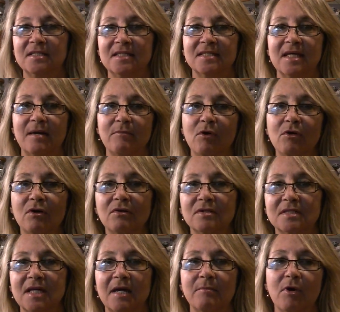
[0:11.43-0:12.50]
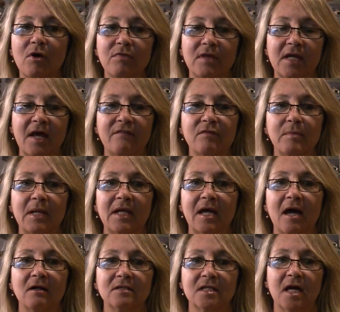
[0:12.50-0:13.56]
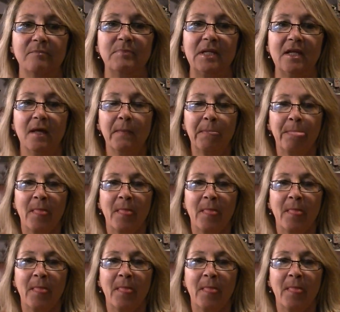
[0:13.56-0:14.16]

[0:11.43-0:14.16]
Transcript: the same old that everybody else had been